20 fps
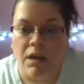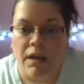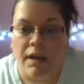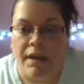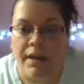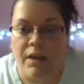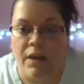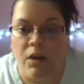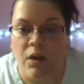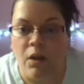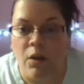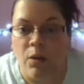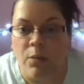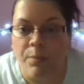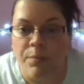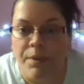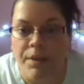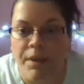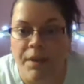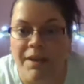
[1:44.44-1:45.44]
I
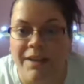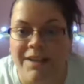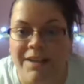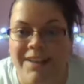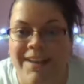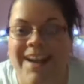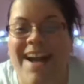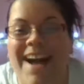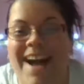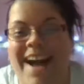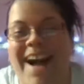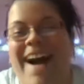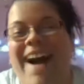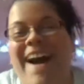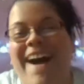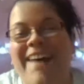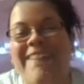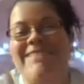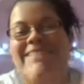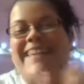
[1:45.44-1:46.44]
hope.
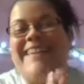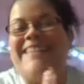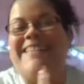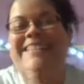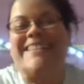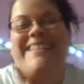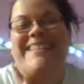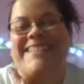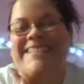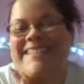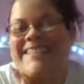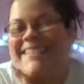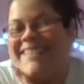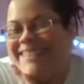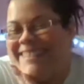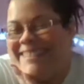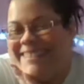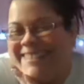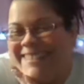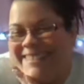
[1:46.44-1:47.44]
My
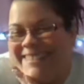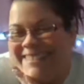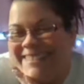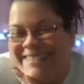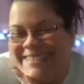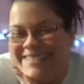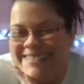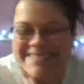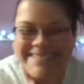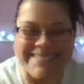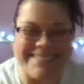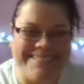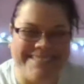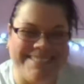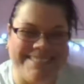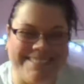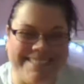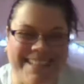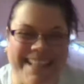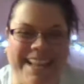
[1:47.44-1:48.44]
sister.
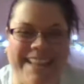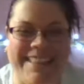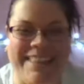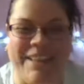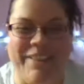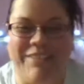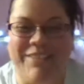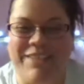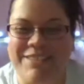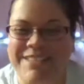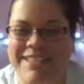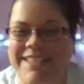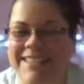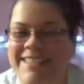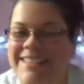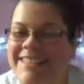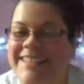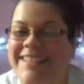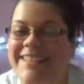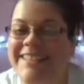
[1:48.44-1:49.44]
I love you,
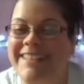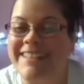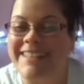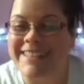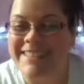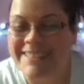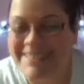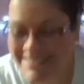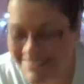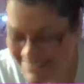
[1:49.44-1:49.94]
sister.